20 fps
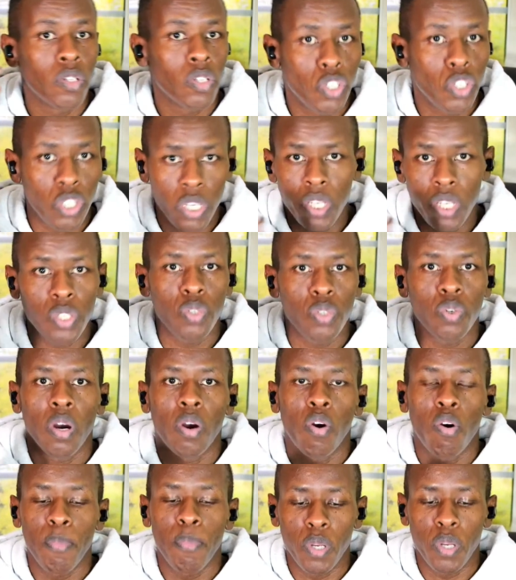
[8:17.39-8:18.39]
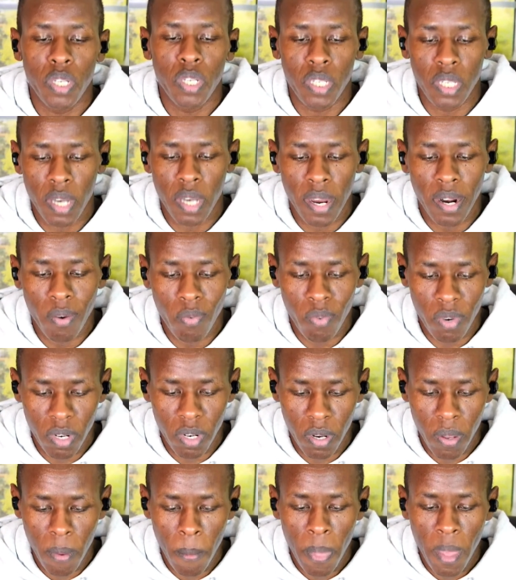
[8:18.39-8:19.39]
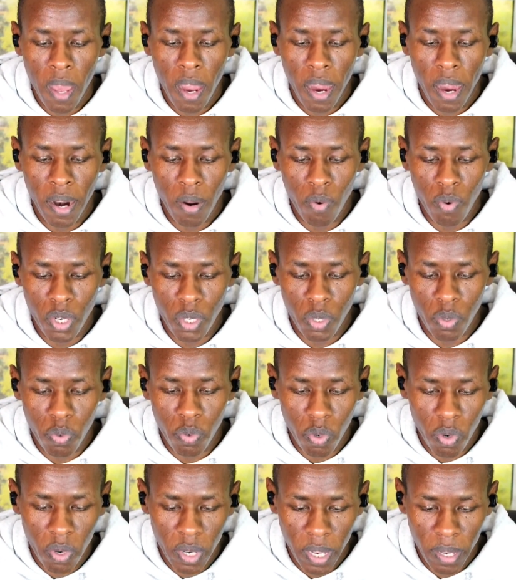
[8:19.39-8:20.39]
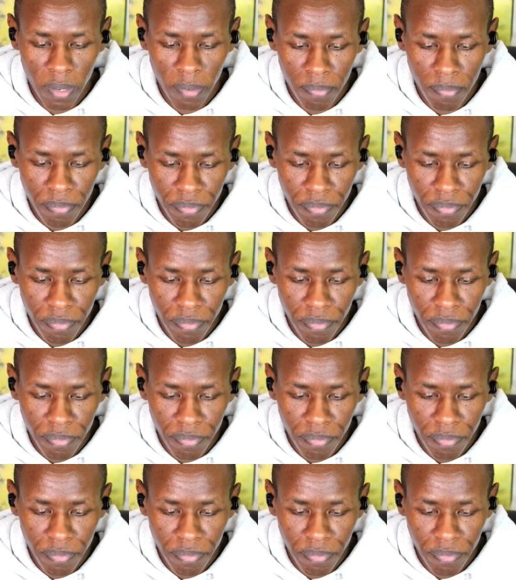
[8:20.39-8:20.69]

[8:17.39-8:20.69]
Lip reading: change your community around you. Okay,